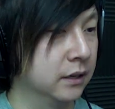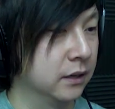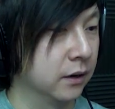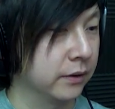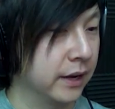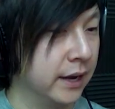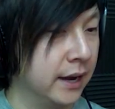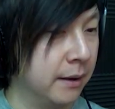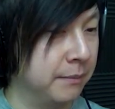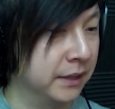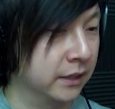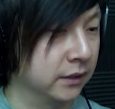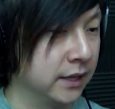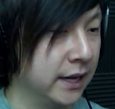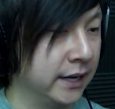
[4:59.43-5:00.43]
Okay, I'm in
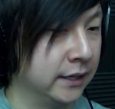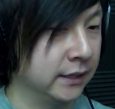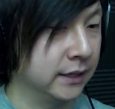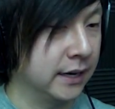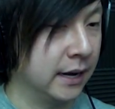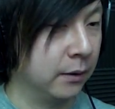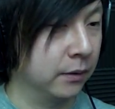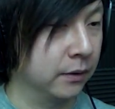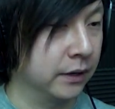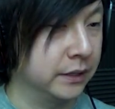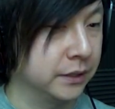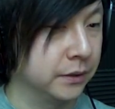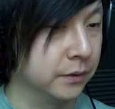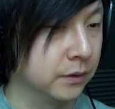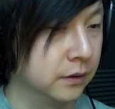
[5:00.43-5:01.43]
the light. Now what do I
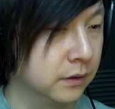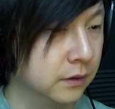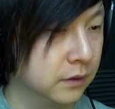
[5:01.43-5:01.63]
do?